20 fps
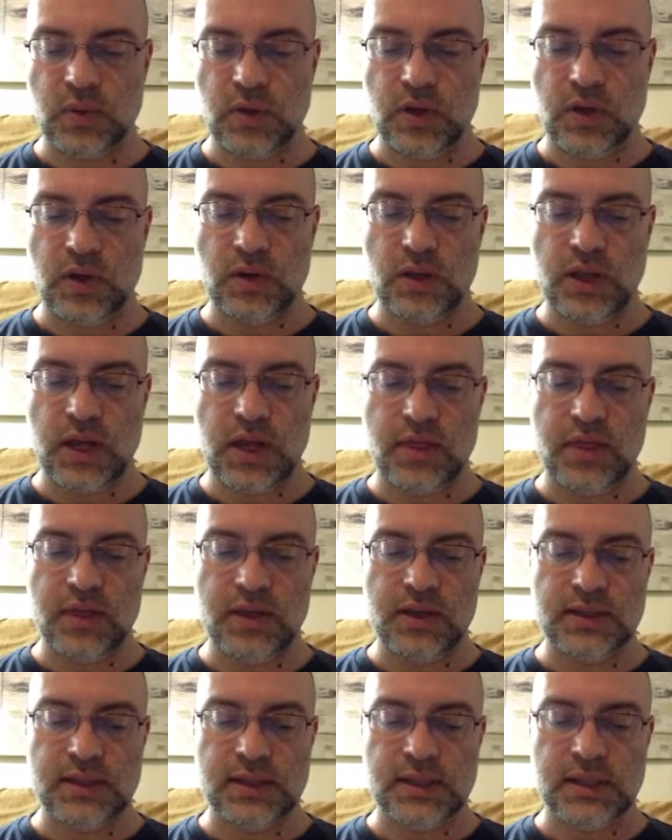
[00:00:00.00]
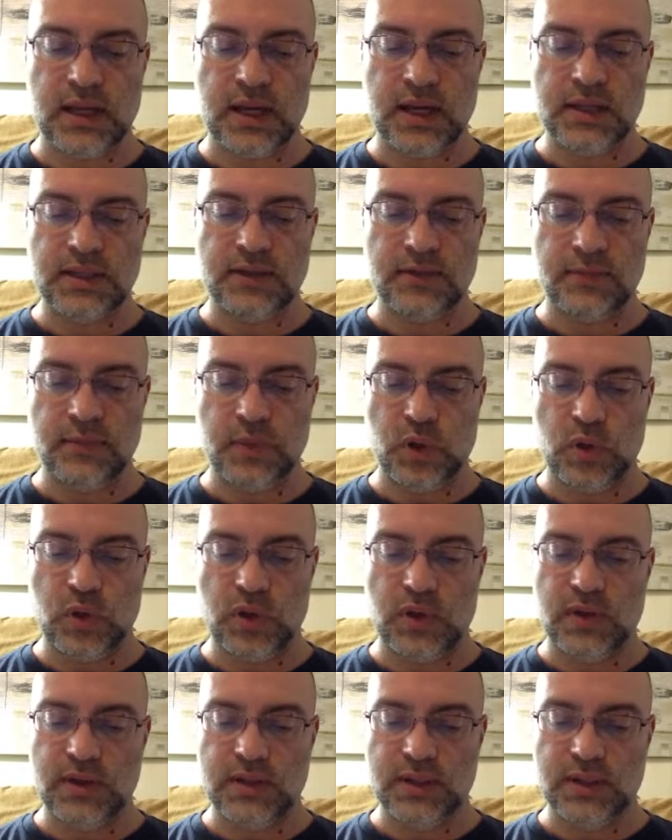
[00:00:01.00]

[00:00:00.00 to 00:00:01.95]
With only a thin slice of moon in